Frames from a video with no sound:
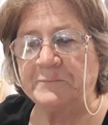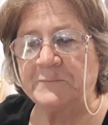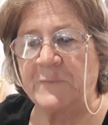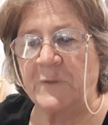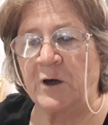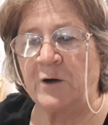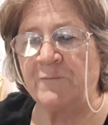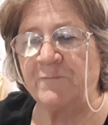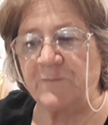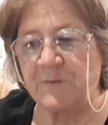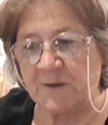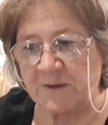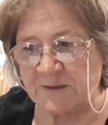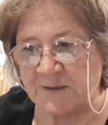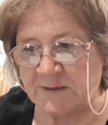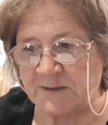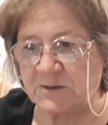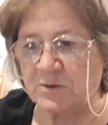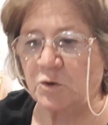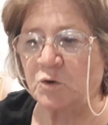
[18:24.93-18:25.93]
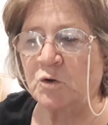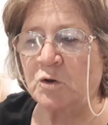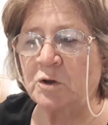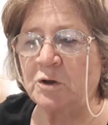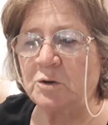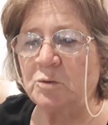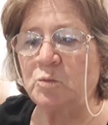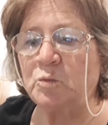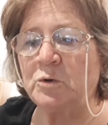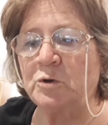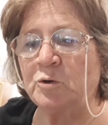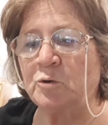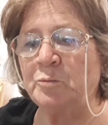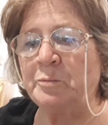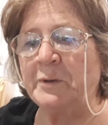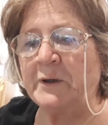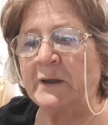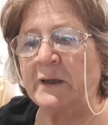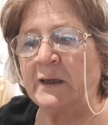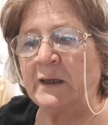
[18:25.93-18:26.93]
of this sort will
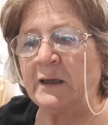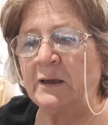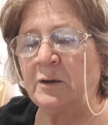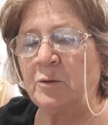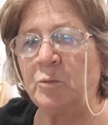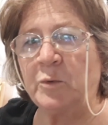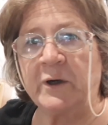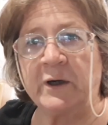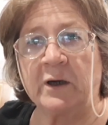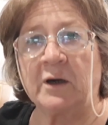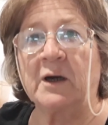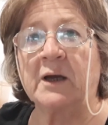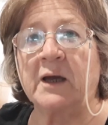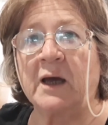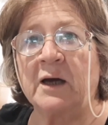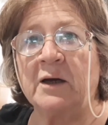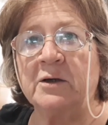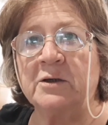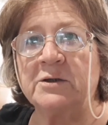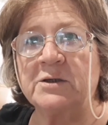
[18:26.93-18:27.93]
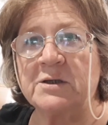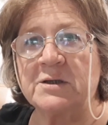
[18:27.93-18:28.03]
be when I go to